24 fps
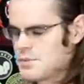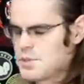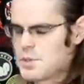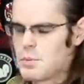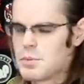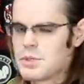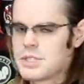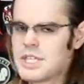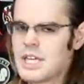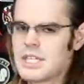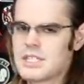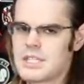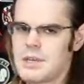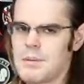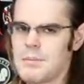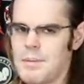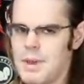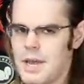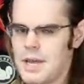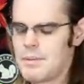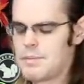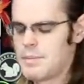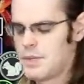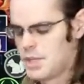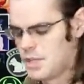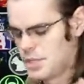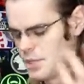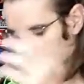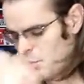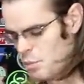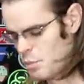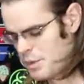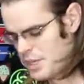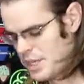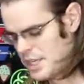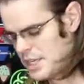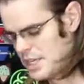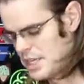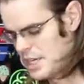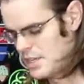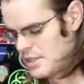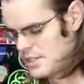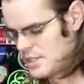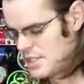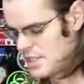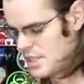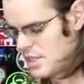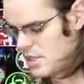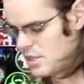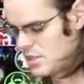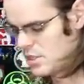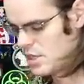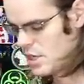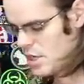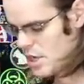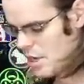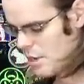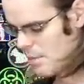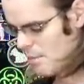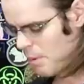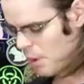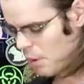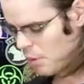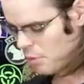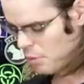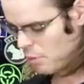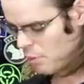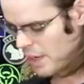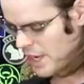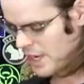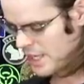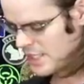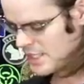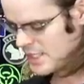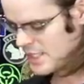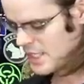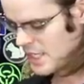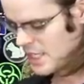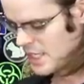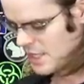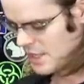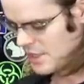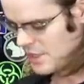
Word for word: So we'll test compatibility when we get downstairs both ways.